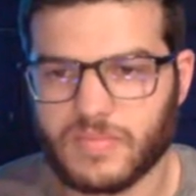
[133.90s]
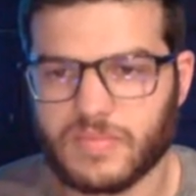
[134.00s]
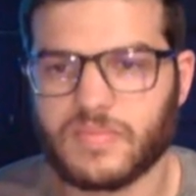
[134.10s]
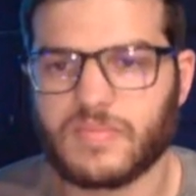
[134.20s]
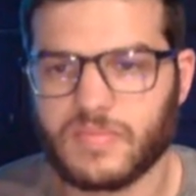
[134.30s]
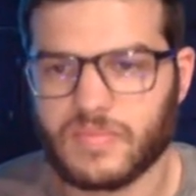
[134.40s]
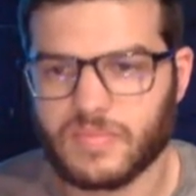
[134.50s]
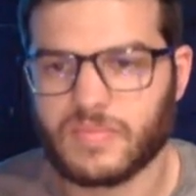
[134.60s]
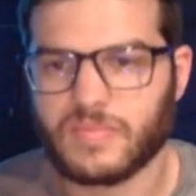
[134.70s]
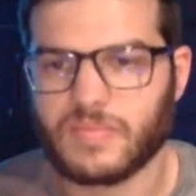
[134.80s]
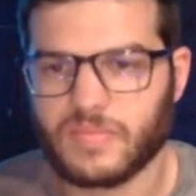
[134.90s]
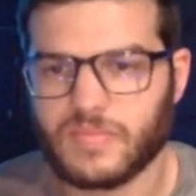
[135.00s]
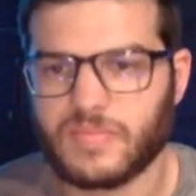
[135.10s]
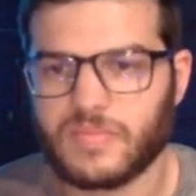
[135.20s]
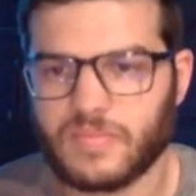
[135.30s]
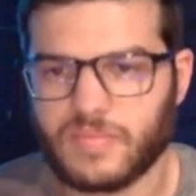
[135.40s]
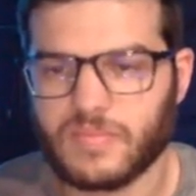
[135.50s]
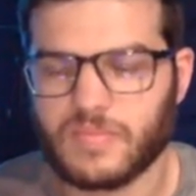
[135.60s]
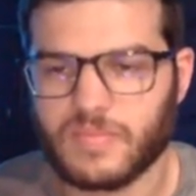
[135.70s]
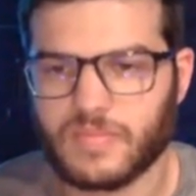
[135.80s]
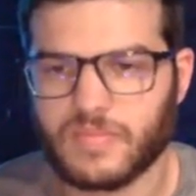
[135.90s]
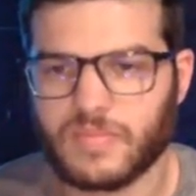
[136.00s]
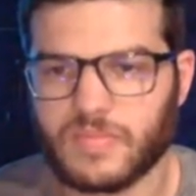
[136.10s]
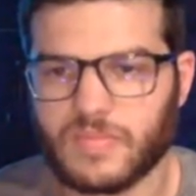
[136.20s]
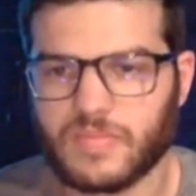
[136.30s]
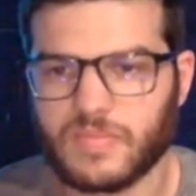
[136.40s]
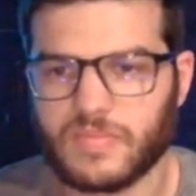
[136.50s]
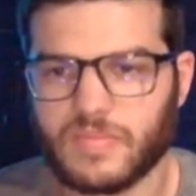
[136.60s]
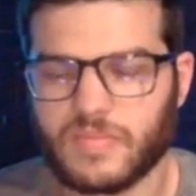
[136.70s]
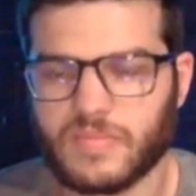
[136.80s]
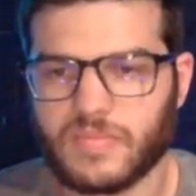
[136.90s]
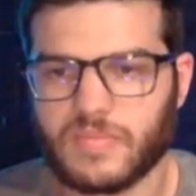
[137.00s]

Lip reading: (not speaking)